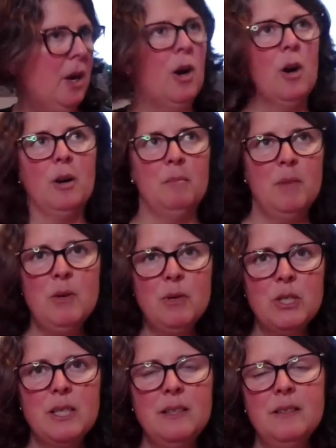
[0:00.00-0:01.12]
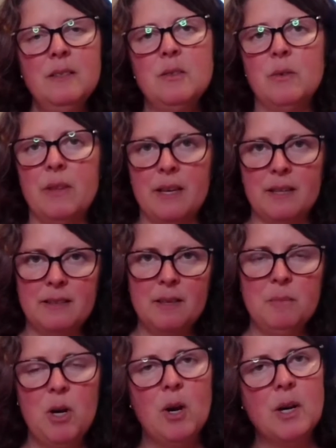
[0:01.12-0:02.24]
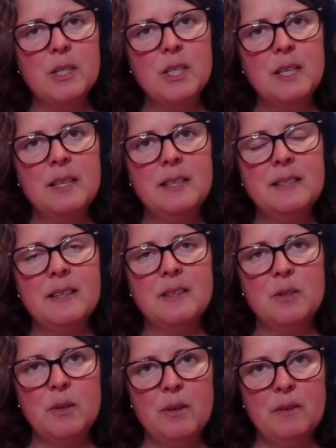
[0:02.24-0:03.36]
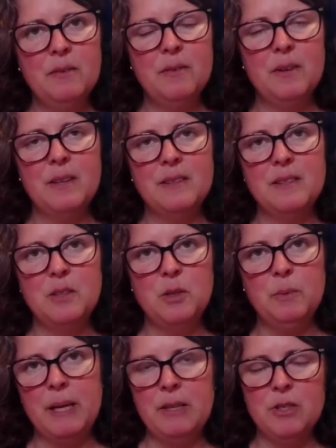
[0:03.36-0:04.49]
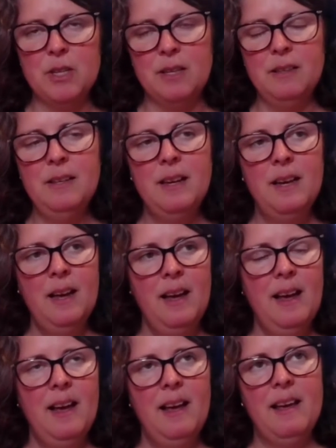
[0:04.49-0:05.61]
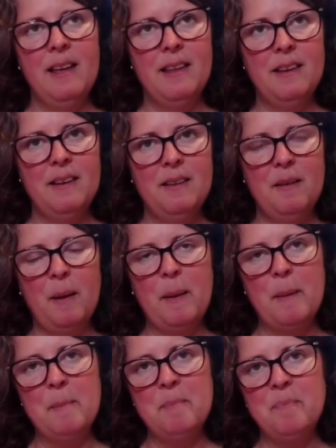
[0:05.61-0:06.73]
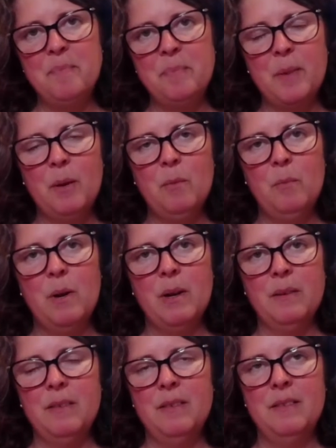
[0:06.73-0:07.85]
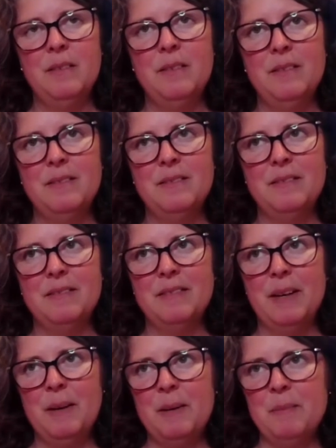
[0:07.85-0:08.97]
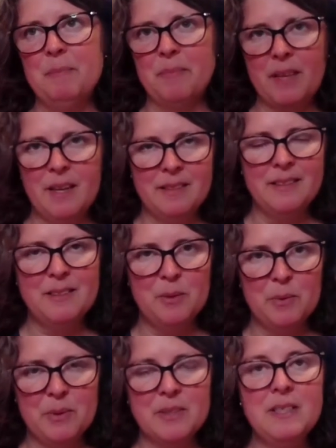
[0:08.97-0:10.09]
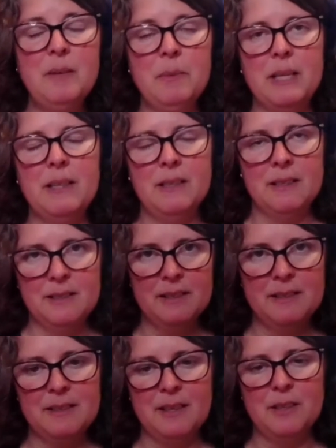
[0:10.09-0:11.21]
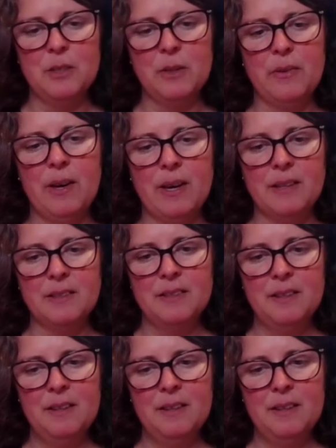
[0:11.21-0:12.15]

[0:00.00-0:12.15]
our emotions or that subconscious sort of situation. And when and so the seaweed is under that